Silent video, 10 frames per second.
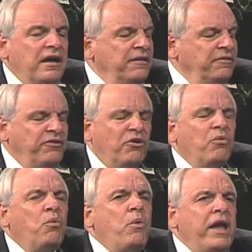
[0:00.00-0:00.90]
There are
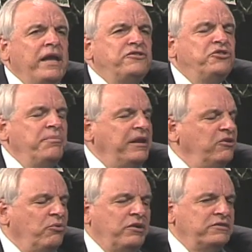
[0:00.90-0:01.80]
way too many
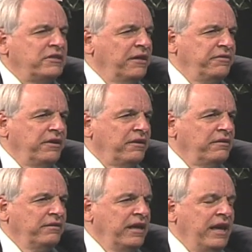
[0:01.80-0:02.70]
lawyers out there.
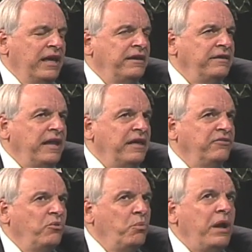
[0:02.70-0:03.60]

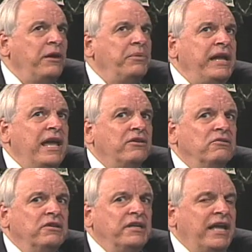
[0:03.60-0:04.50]
And the way we handle
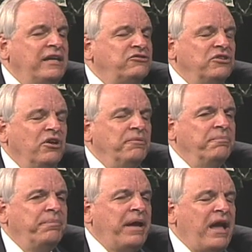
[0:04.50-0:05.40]
litigation on
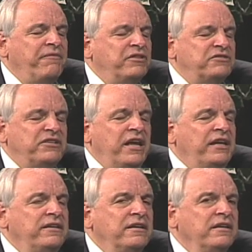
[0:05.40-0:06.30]
behalf of the
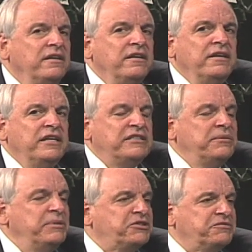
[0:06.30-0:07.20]
state is a
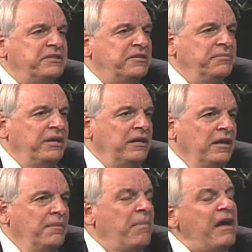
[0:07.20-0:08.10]
mystery to me.
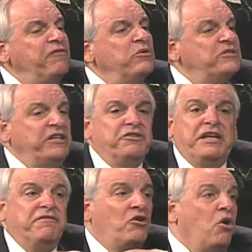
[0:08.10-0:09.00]
My view is either
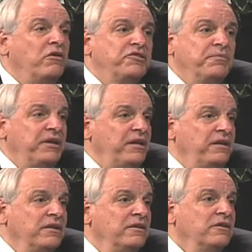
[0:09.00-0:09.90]
give it all to me
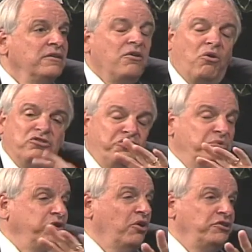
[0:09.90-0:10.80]
or do
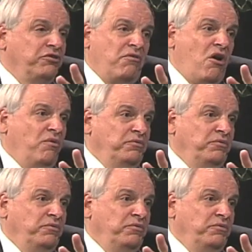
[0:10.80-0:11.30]
it on your own.